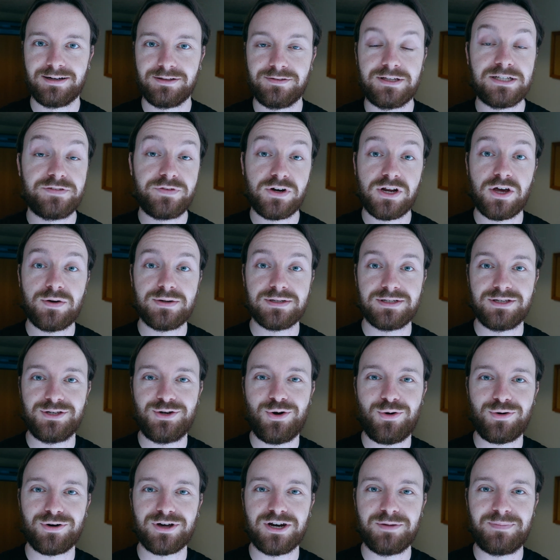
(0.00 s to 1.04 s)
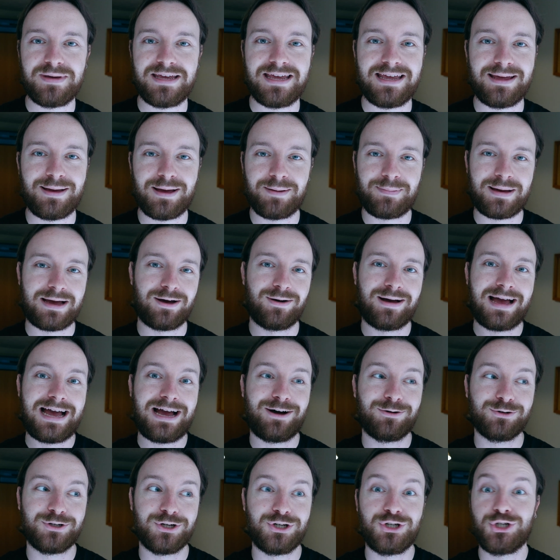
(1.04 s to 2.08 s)
This video is not going to be about
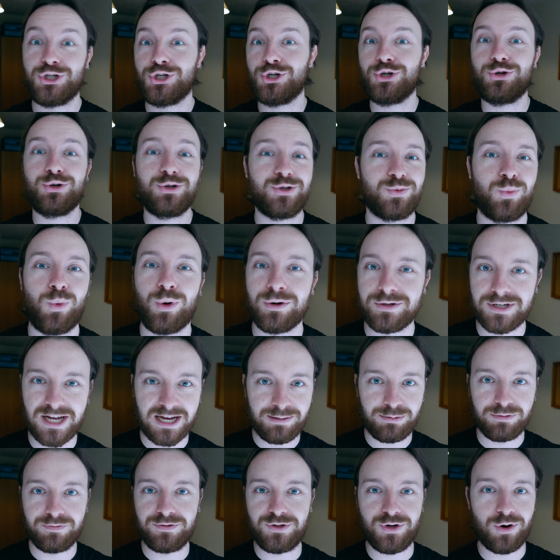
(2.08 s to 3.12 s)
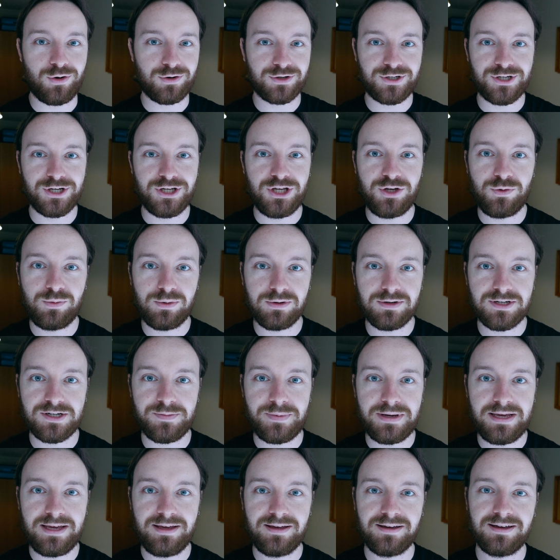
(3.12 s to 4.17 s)
how to choose what type of doctor you want to
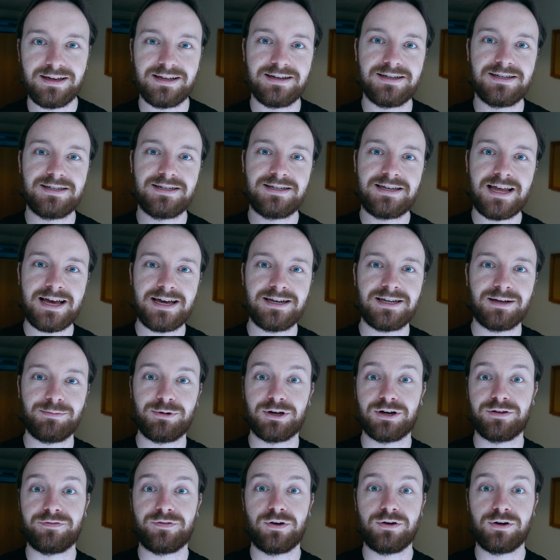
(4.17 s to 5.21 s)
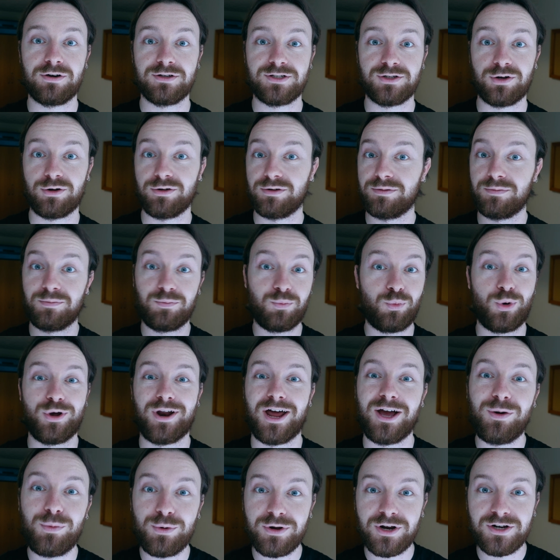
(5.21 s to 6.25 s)
be. Instead, I'm going to focus on what
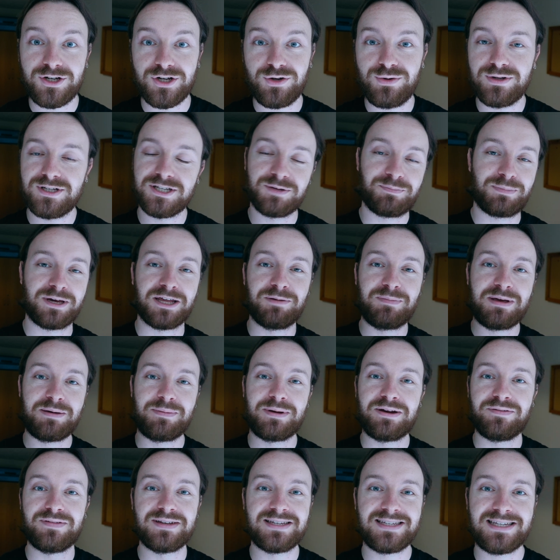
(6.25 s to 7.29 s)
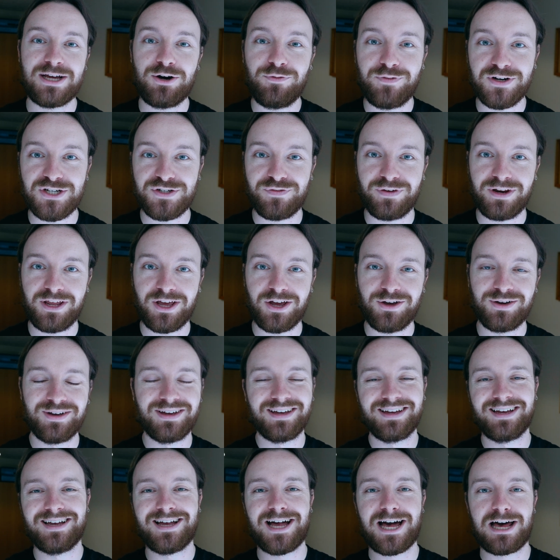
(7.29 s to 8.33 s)
I want to do, so it's going to be a bit of a selfish video, and
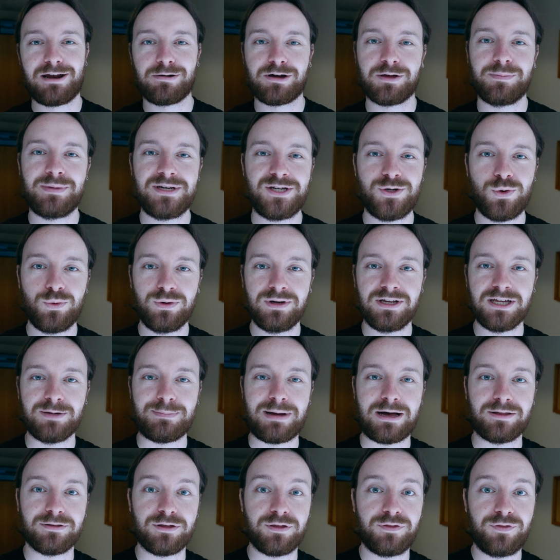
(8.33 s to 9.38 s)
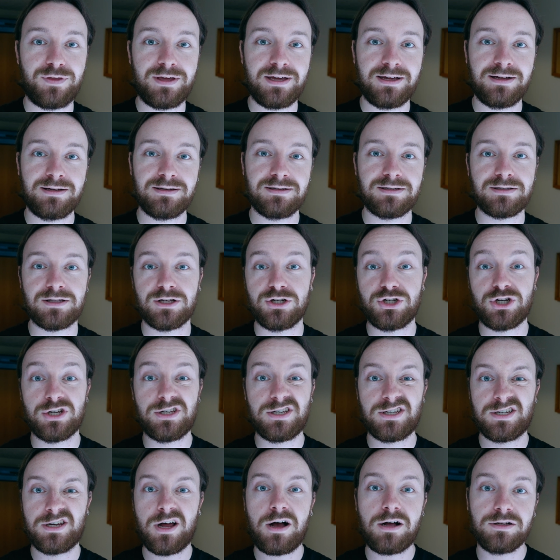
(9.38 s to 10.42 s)
I'm going to be talking about the things that you
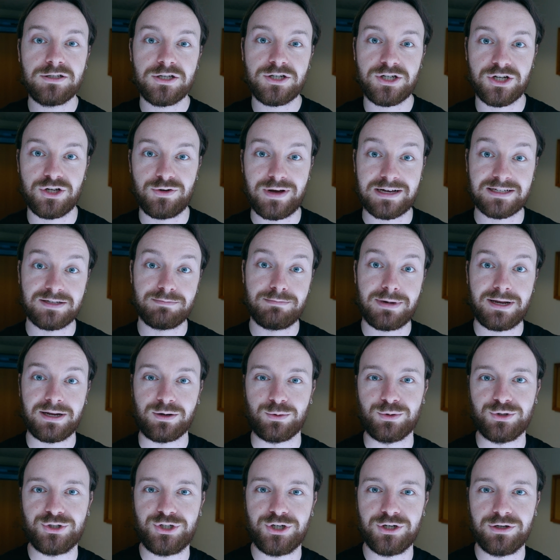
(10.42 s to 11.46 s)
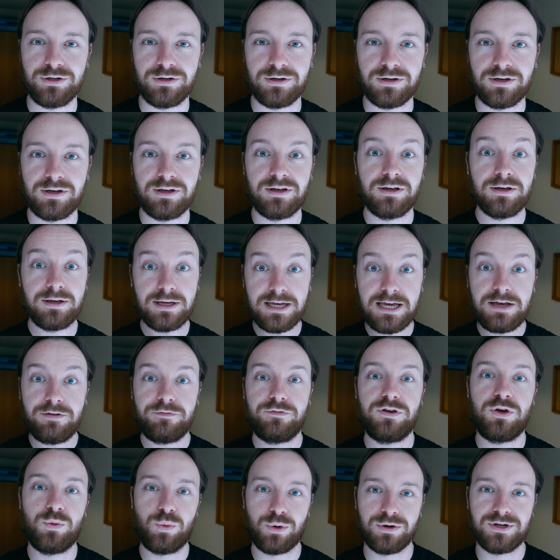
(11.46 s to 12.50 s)
should start to do as a medical student
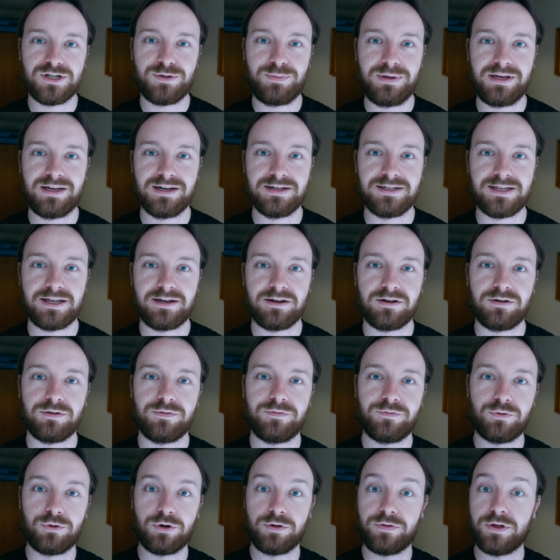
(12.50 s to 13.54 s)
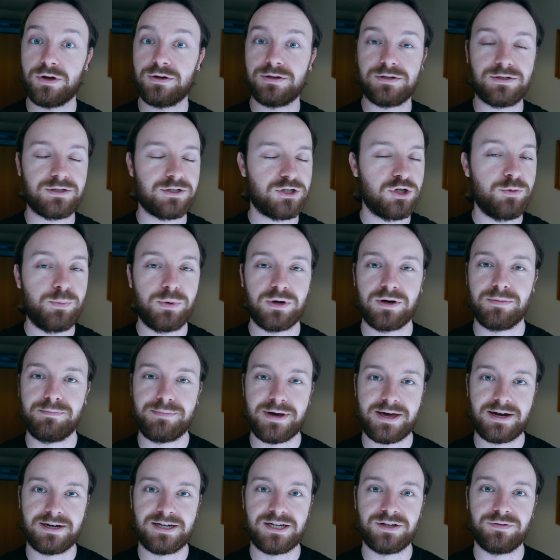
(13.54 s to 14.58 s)
if you want to be considered for those super
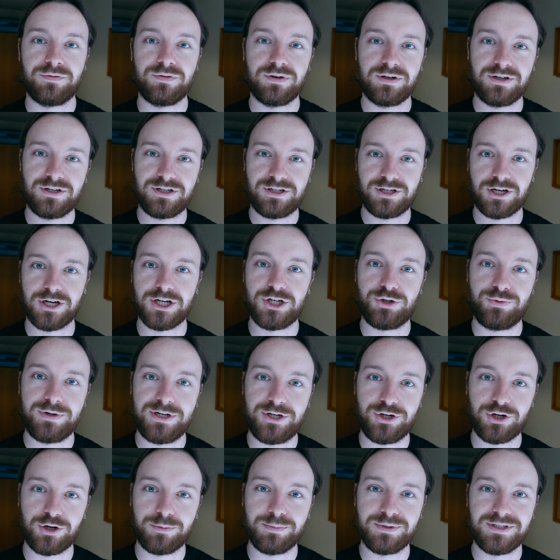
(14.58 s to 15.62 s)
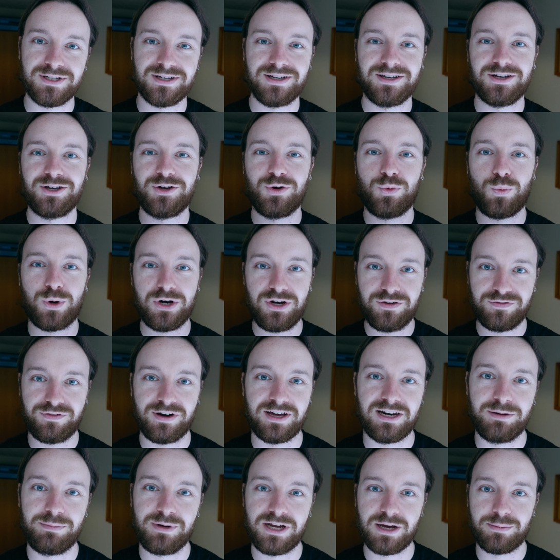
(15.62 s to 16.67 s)
competitive surgery jobs when you
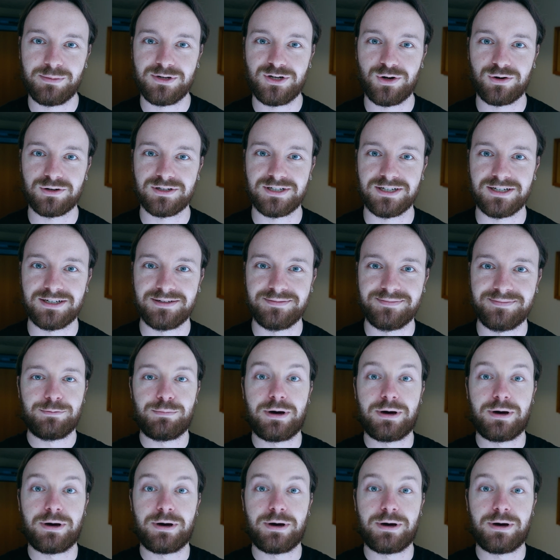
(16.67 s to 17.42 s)
finally become a doctor.